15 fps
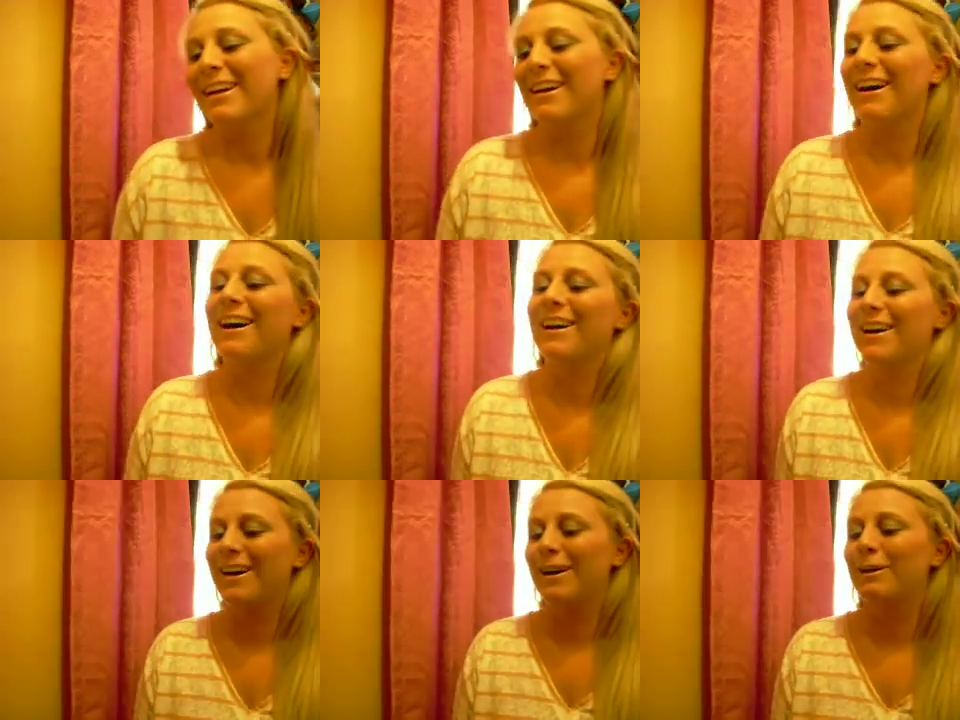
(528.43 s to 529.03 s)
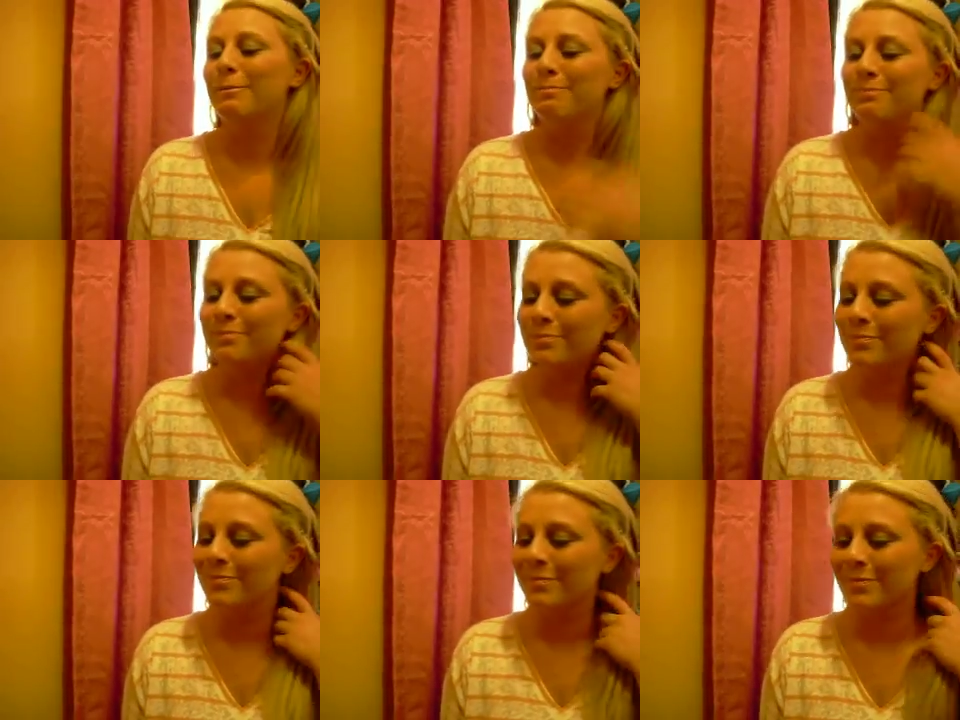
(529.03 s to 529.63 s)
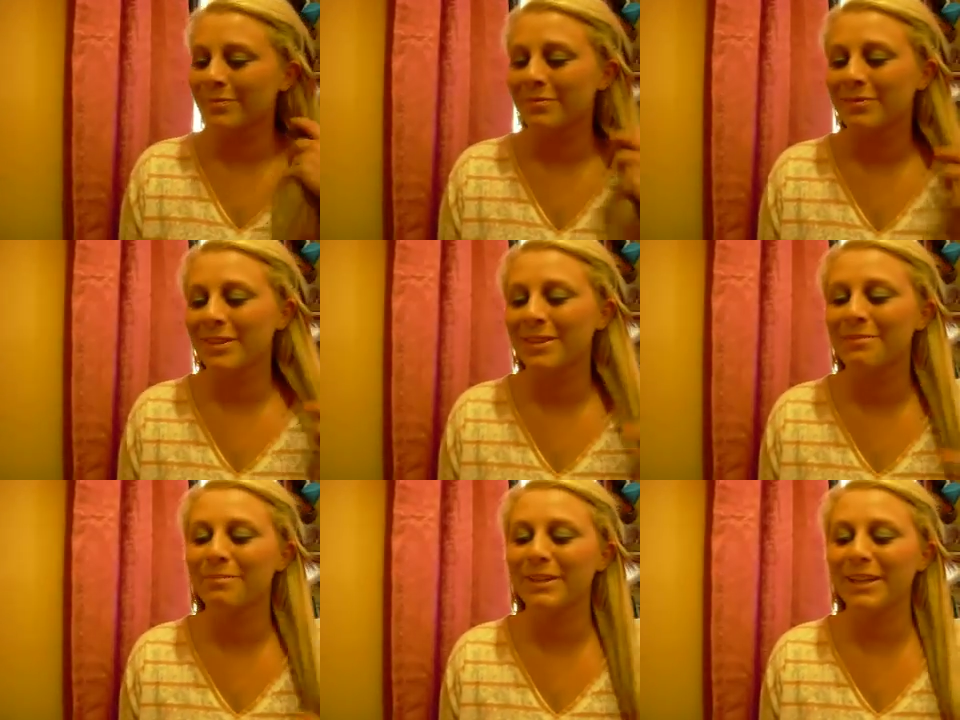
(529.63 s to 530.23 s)
Um,
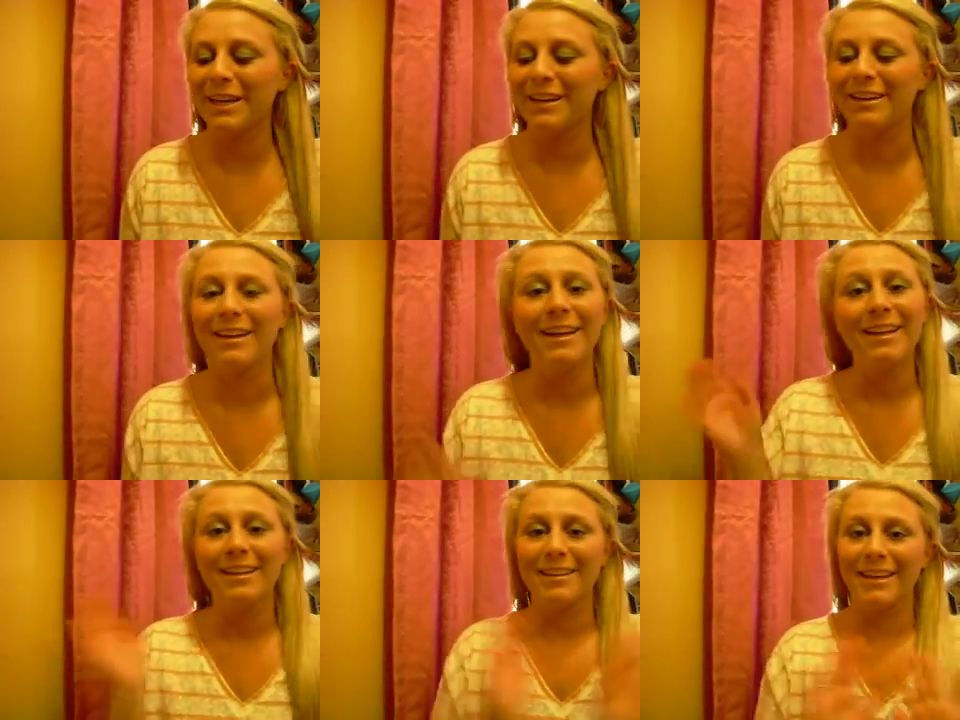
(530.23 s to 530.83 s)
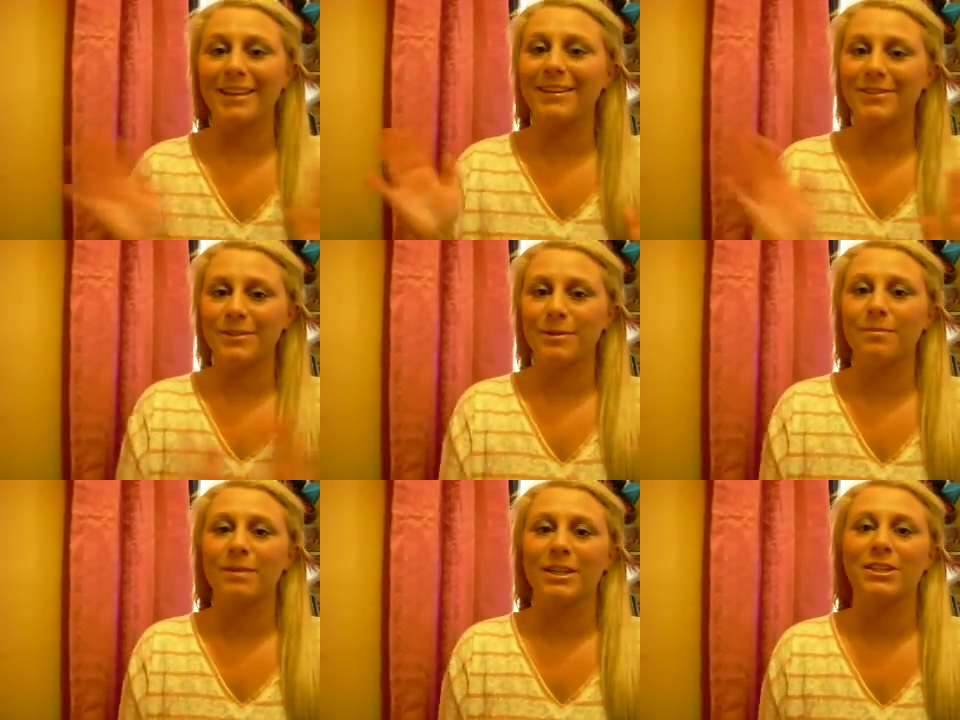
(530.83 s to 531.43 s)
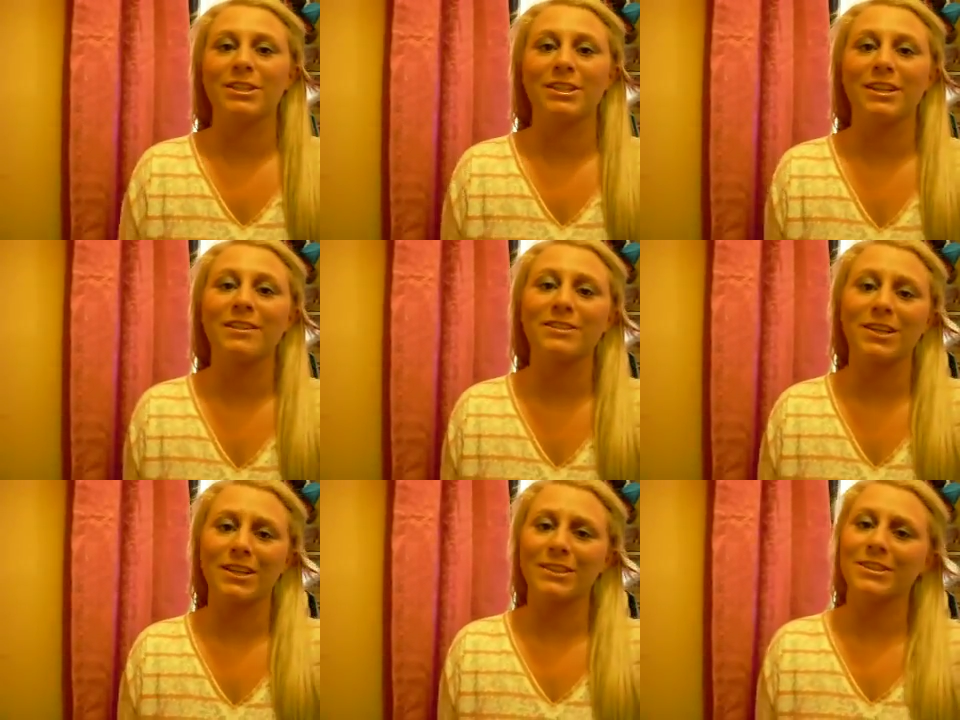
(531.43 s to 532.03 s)
but yeah, thank you so much, and
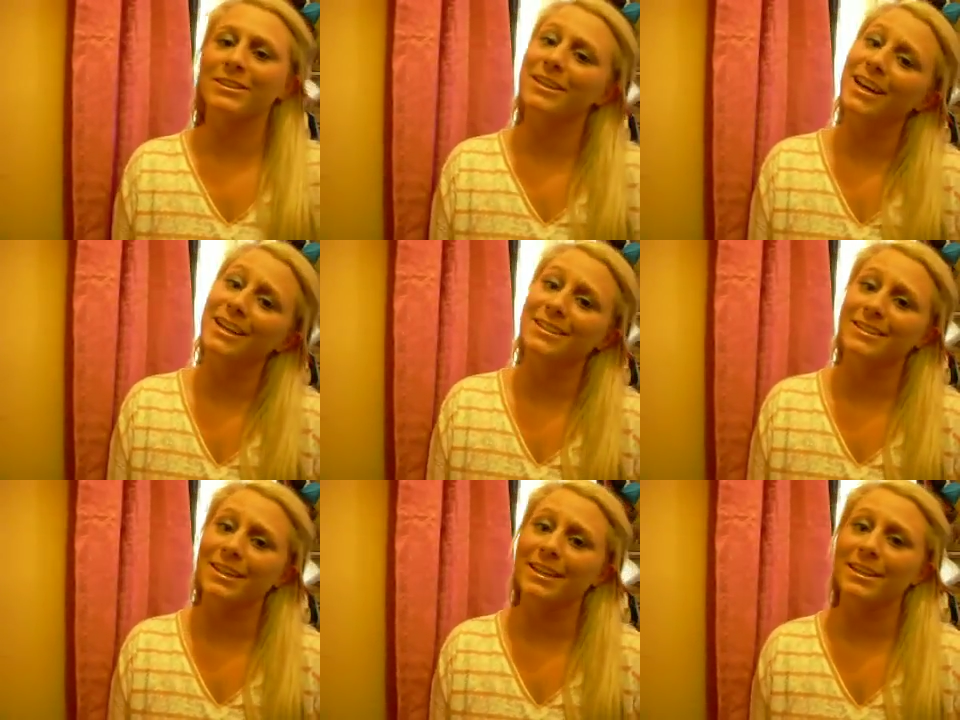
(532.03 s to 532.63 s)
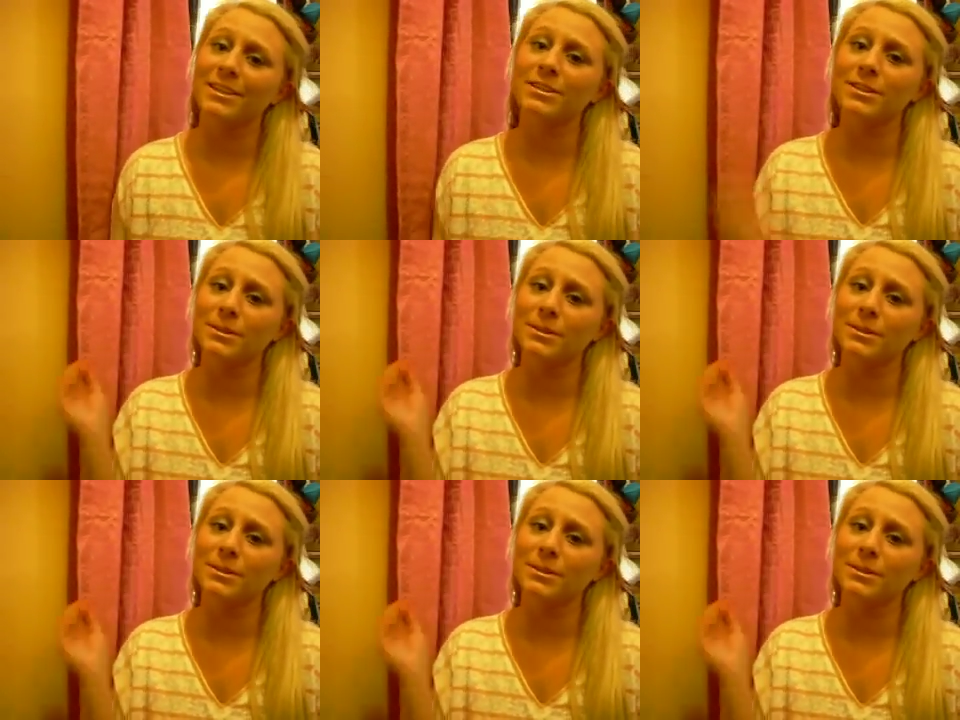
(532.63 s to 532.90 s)
I'll talk to you guys later.